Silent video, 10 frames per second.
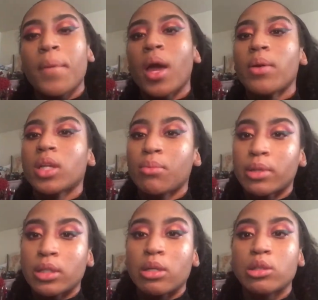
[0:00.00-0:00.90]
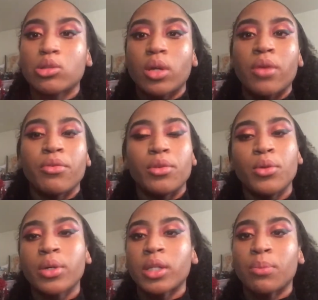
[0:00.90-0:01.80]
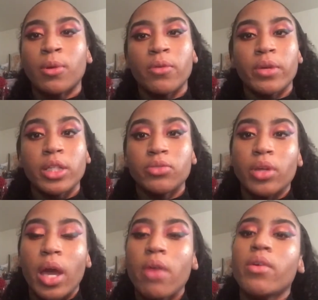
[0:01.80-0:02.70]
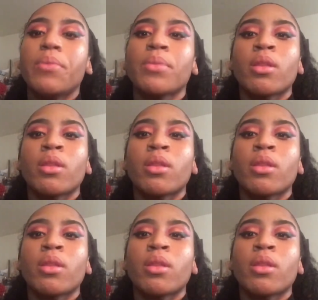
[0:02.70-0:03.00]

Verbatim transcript: comment down below, subscribe if you're new, click the notification if you haven't.